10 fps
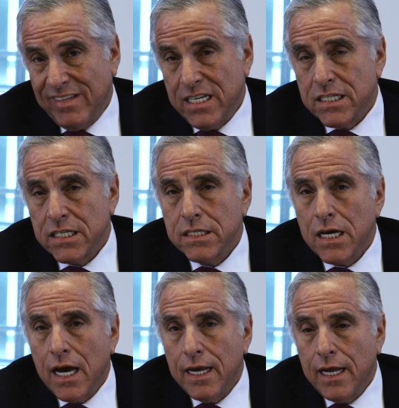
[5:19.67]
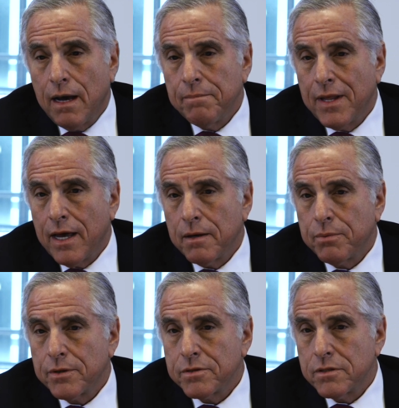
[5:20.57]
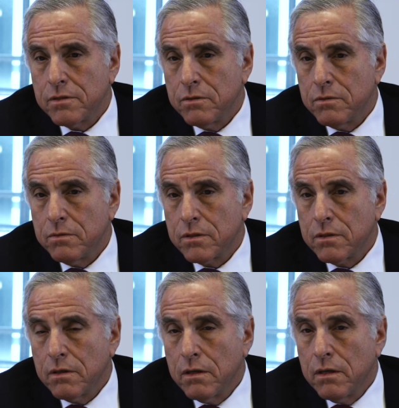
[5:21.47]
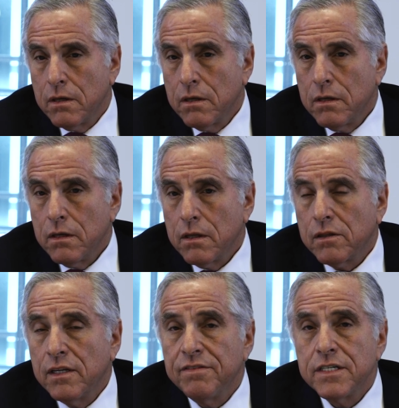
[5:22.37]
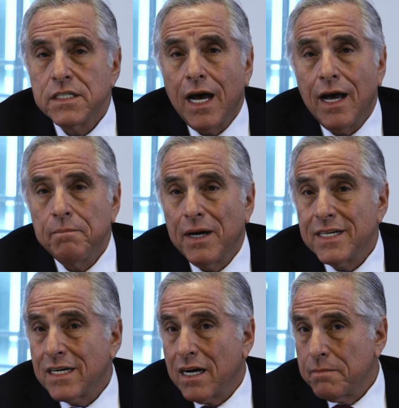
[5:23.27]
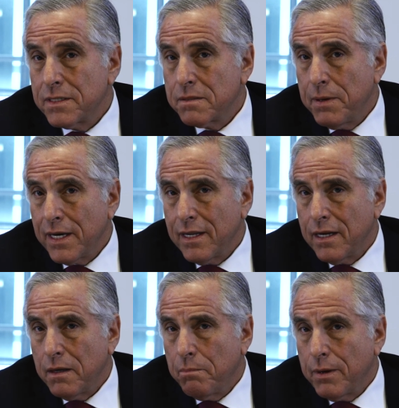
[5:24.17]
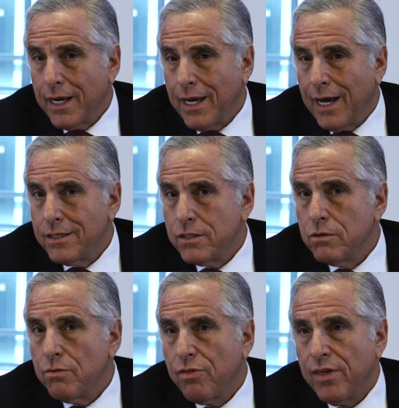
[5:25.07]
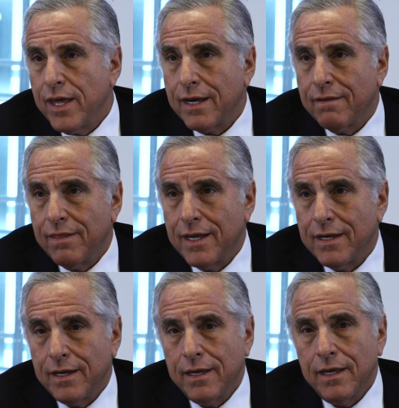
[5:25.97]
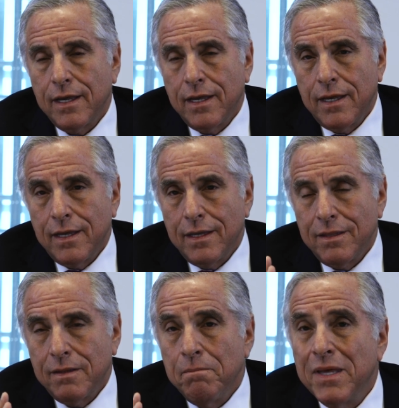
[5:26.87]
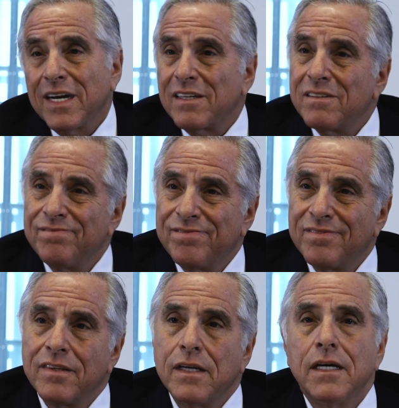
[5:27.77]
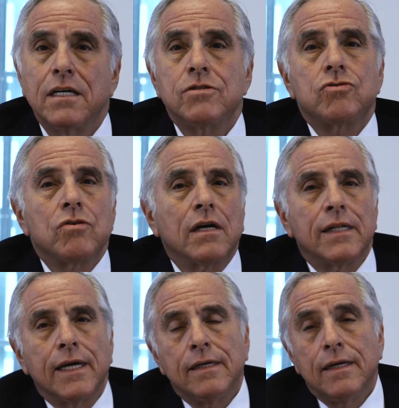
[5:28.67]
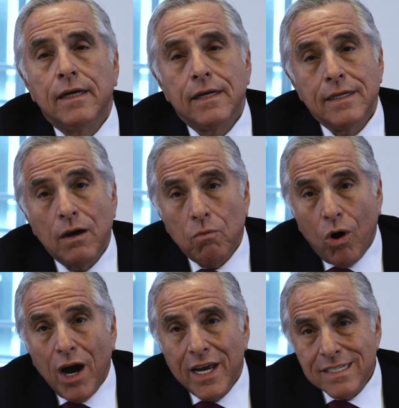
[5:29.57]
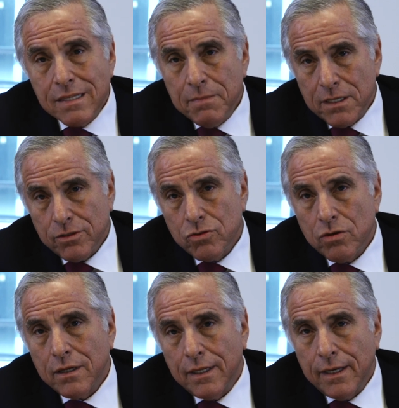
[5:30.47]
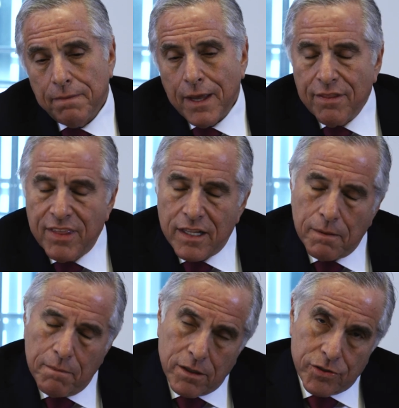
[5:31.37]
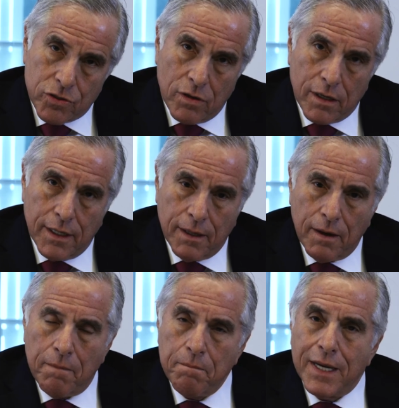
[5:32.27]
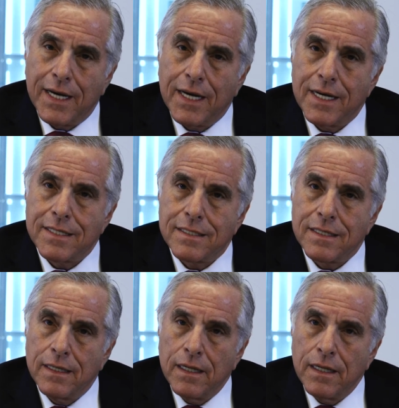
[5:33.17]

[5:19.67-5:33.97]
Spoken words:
in society. I'm not a person who would live and die by Thomas Piketty, but I do think that the middle is struggling. Now, why is the middle struggling? I think the middle struggling because